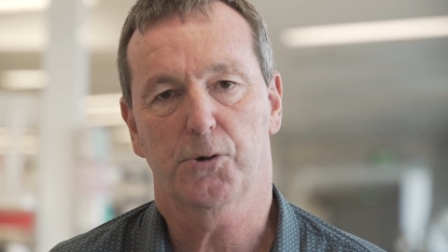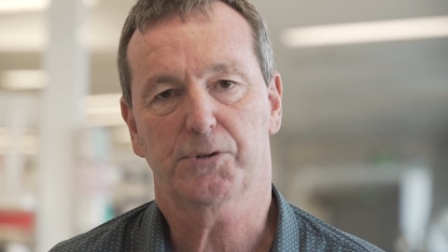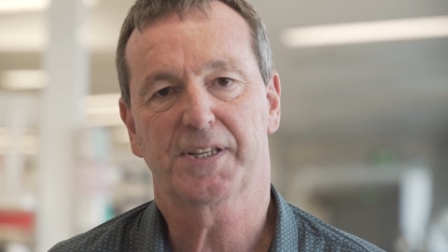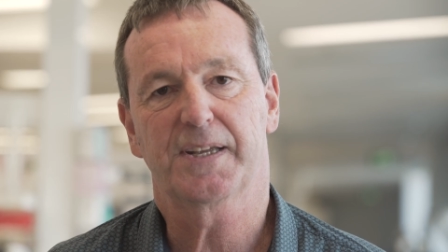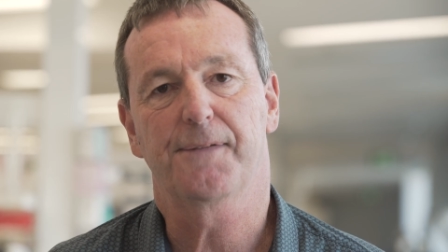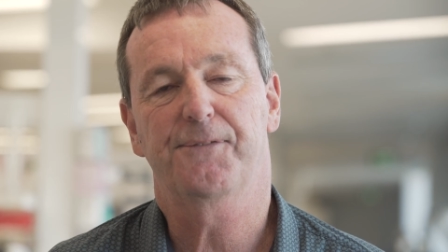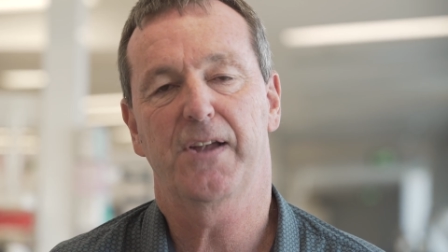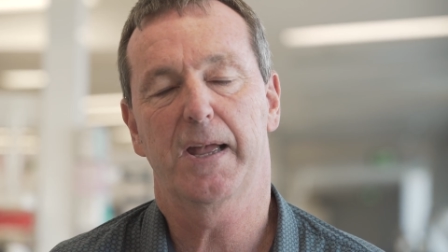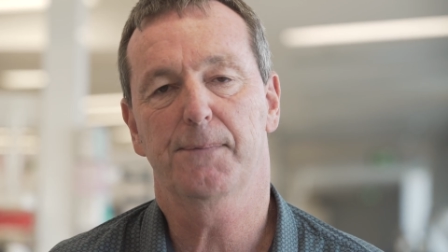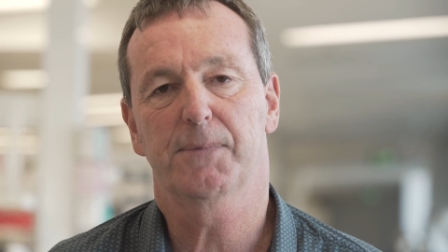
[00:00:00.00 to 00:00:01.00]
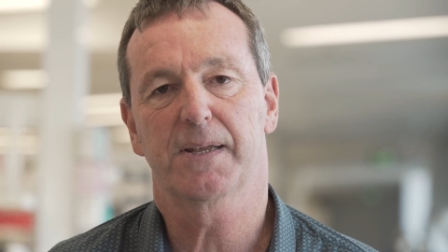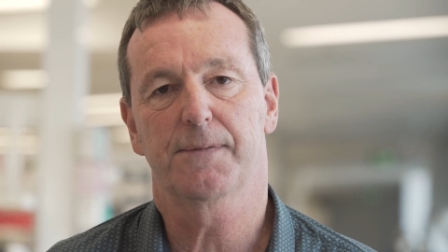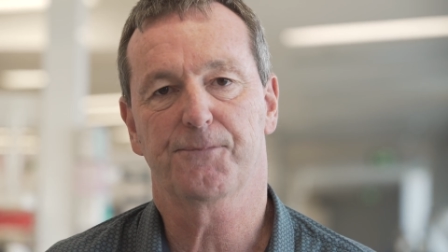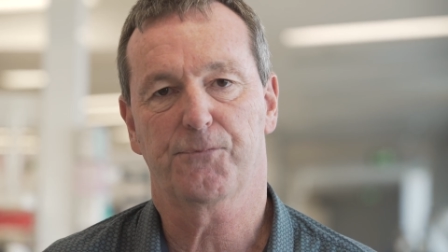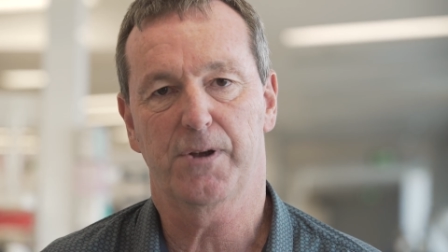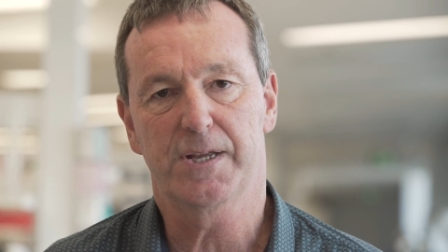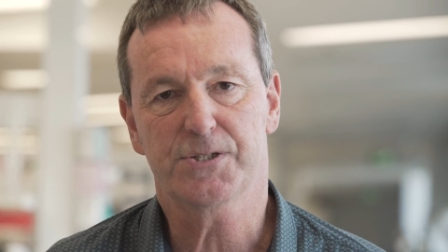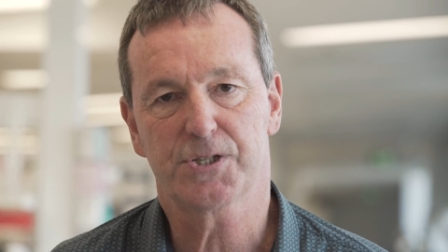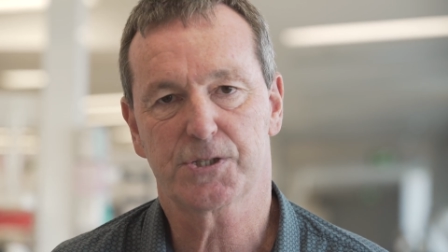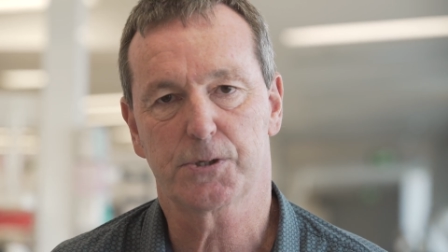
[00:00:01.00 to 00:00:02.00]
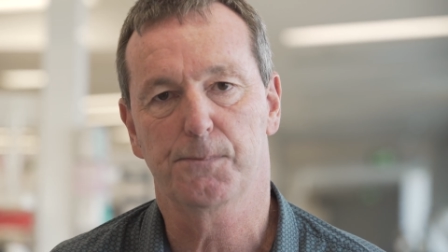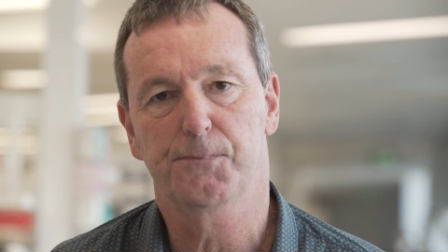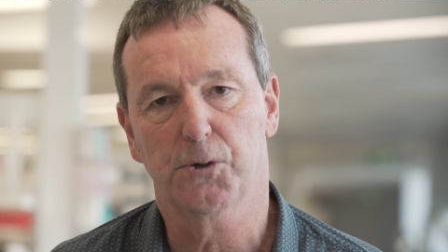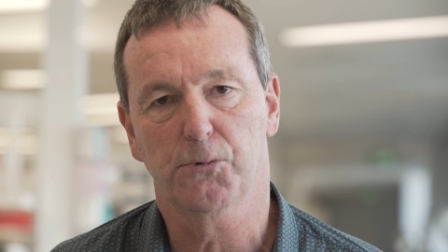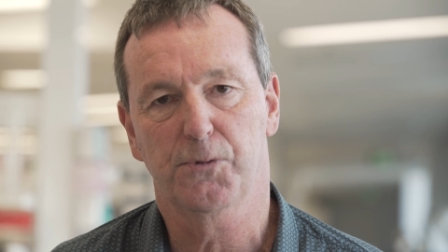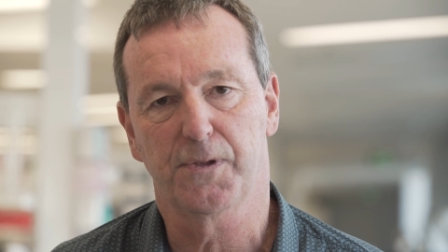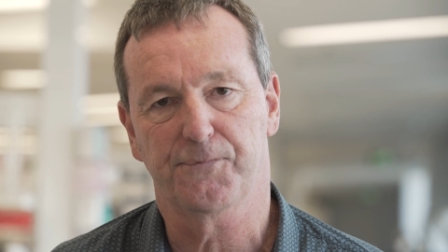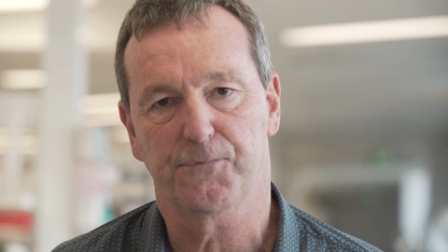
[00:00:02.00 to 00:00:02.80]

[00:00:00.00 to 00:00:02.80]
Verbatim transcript: Talk to your family and friends to build the